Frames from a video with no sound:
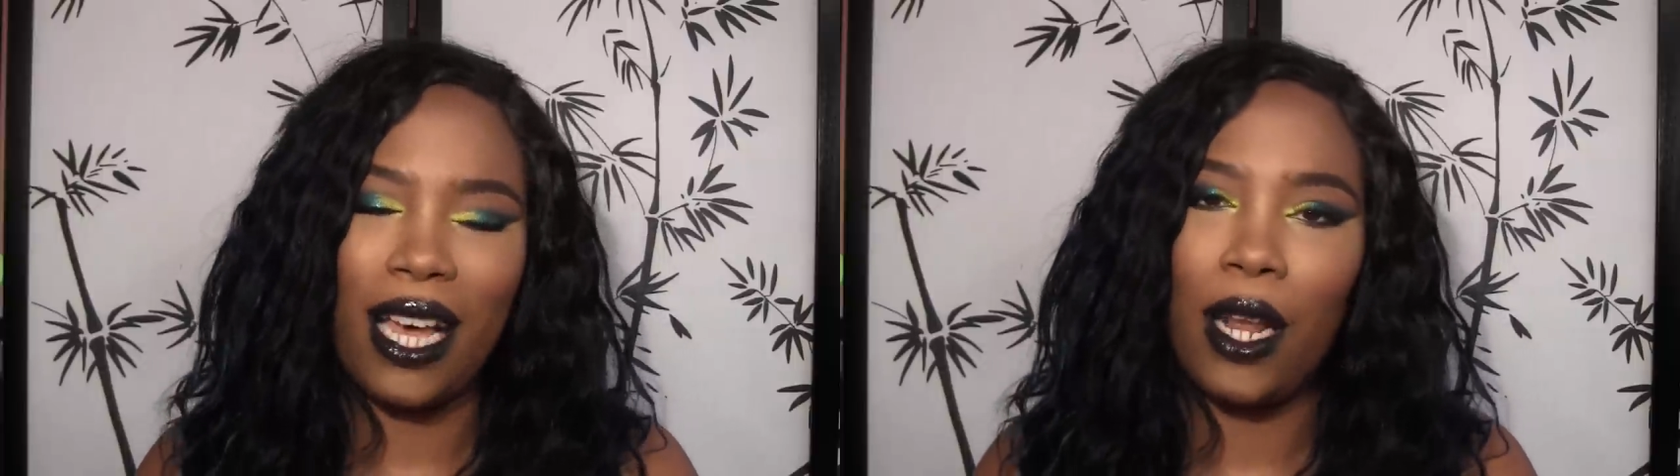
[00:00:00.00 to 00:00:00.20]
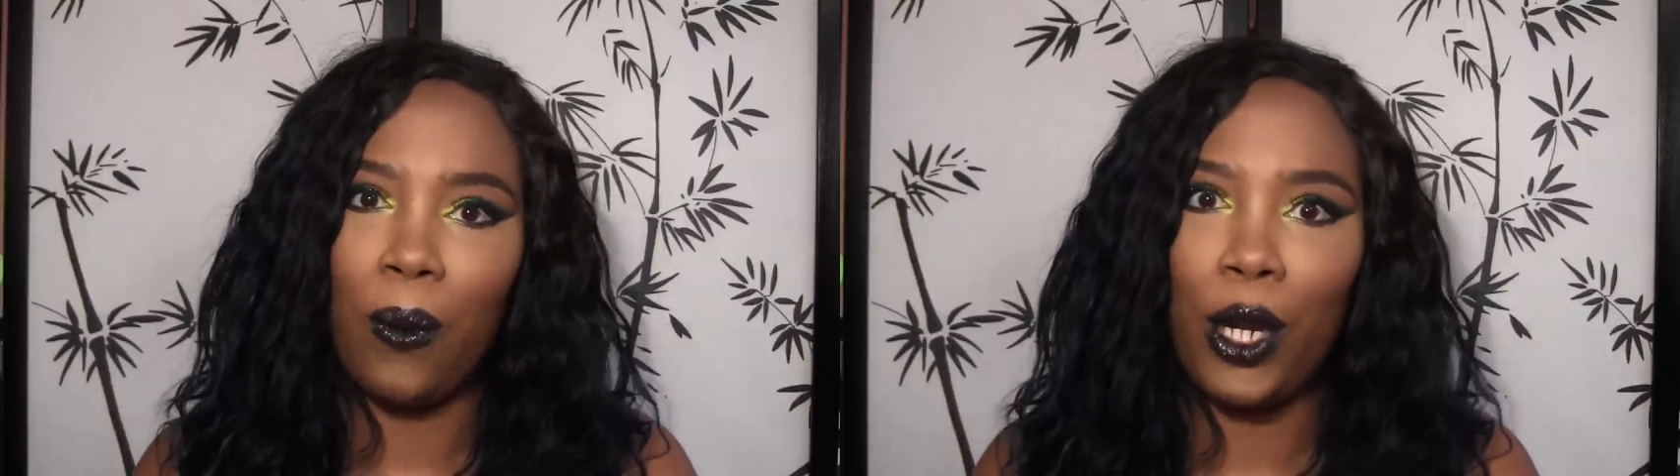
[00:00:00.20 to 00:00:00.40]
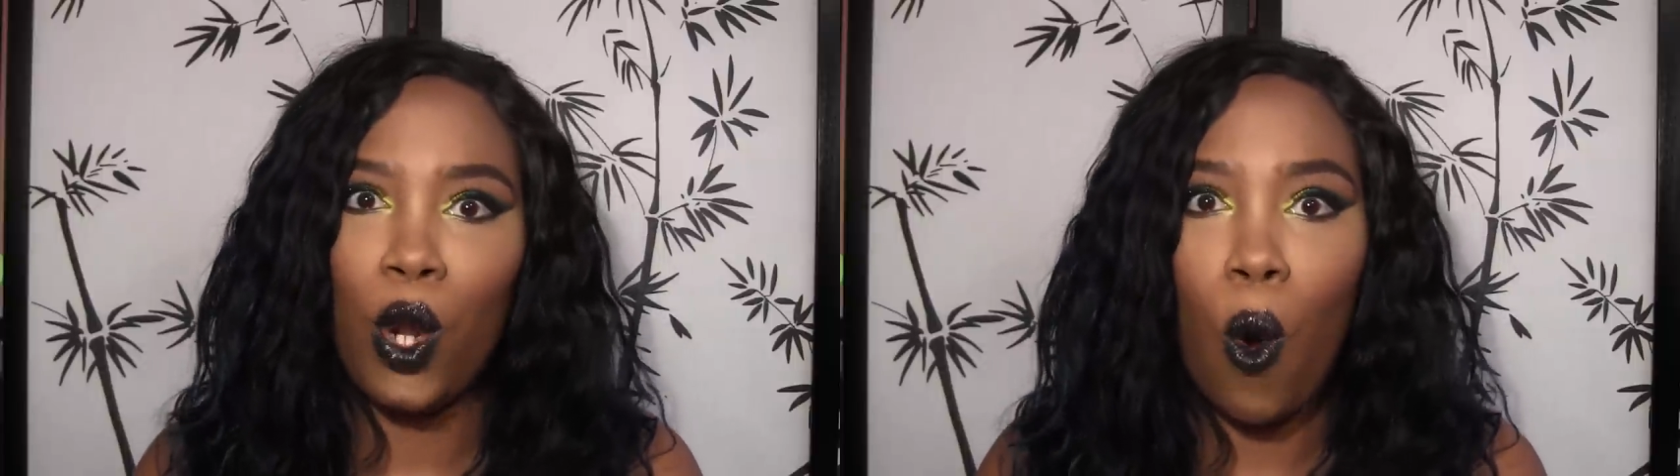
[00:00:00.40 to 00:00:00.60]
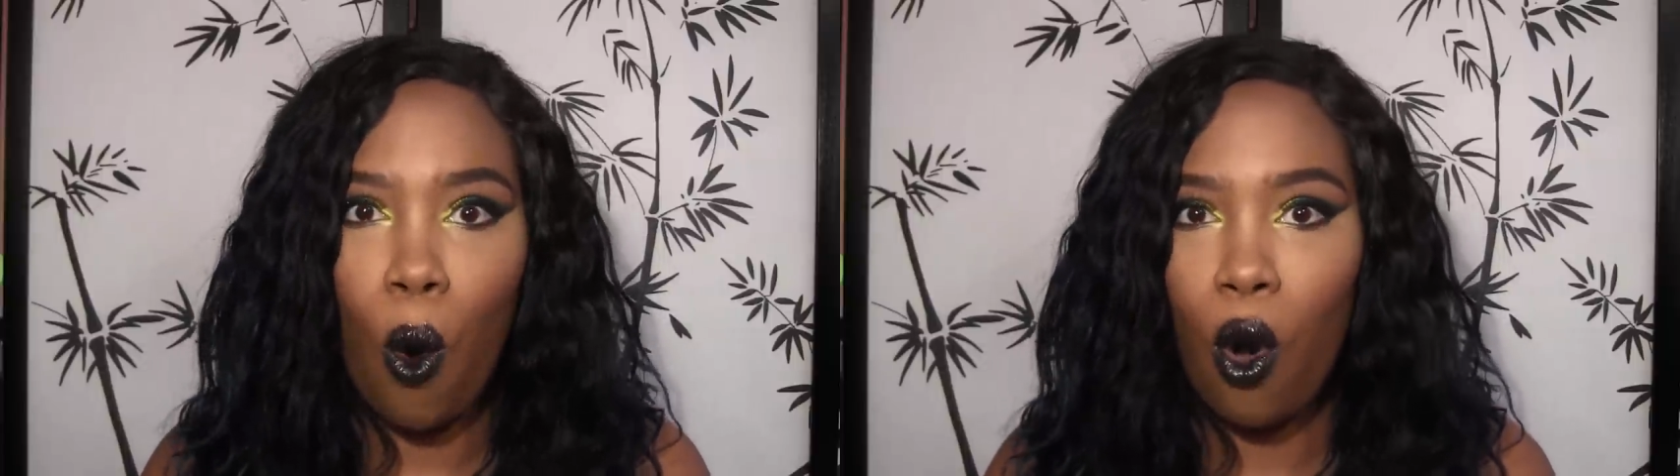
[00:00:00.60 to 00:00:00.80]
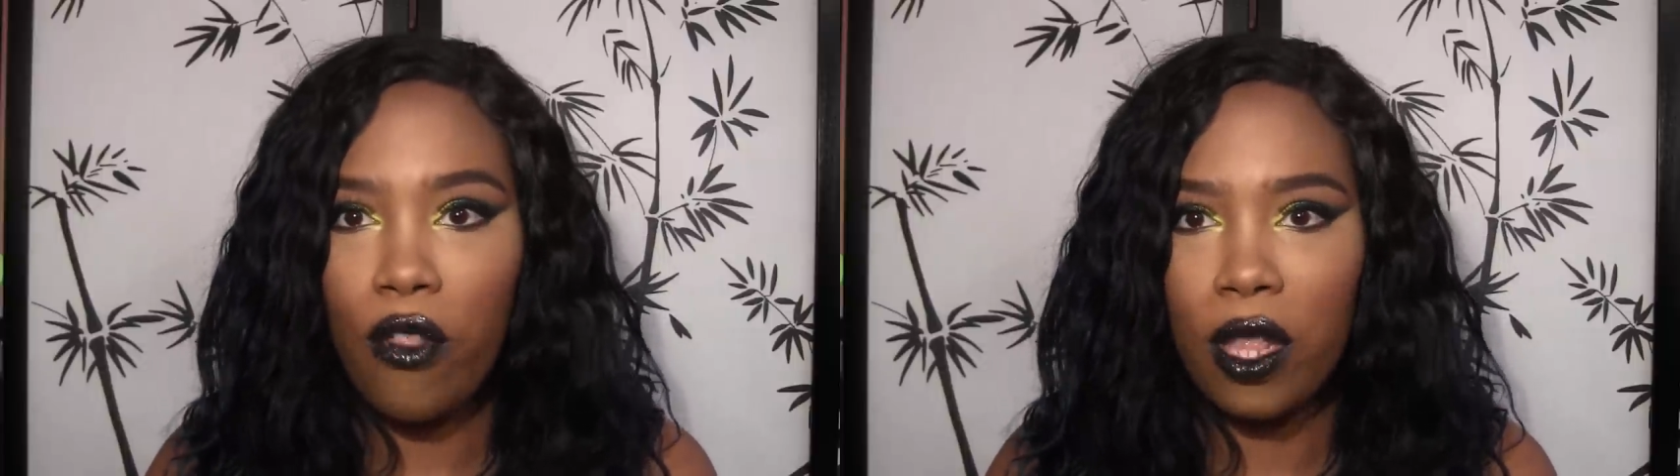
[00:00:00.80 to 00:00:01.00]
I kind of wanted
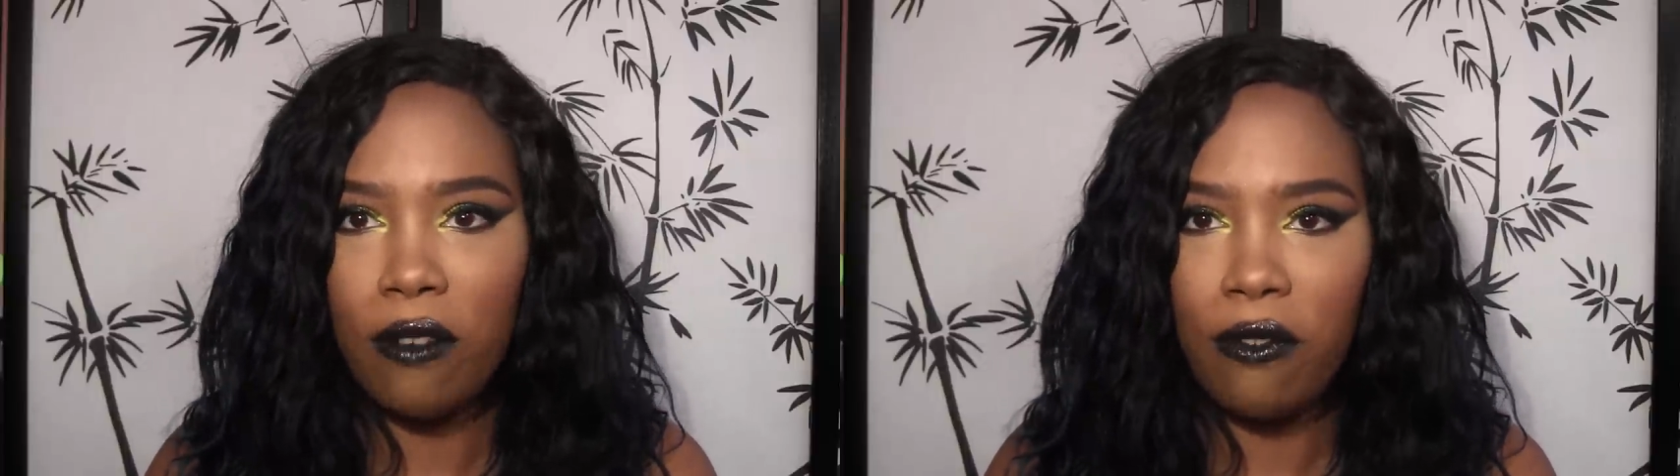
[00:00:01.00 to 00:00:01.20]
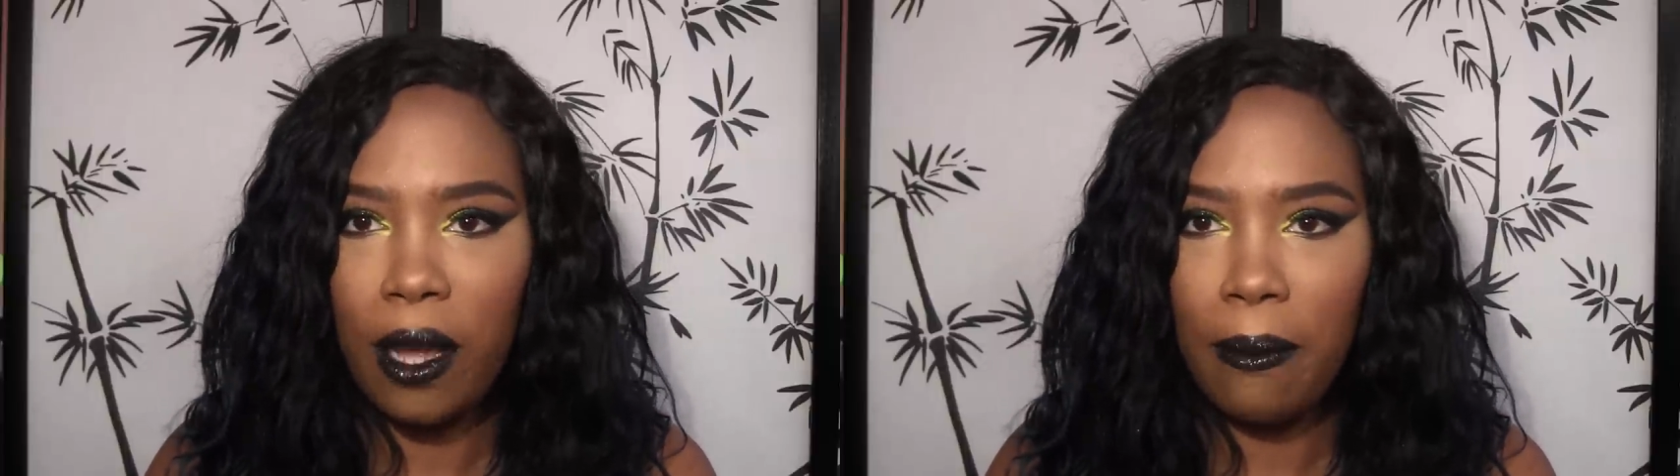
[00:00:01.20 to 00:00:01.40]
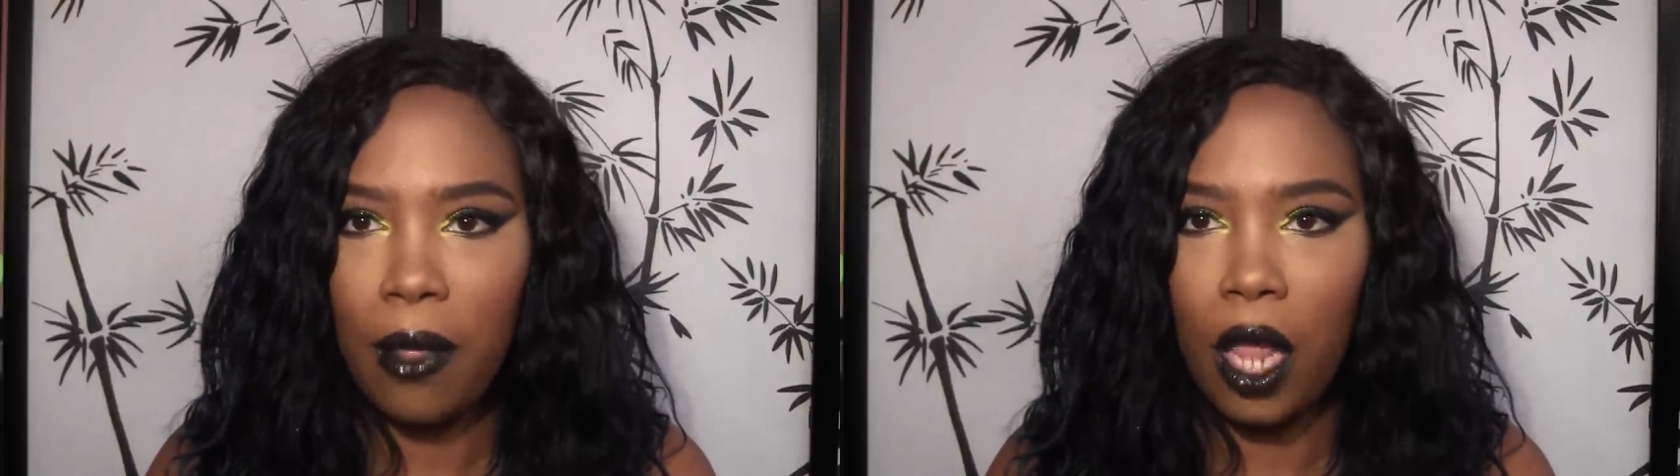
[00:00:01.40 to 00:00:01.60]
all the La Femme,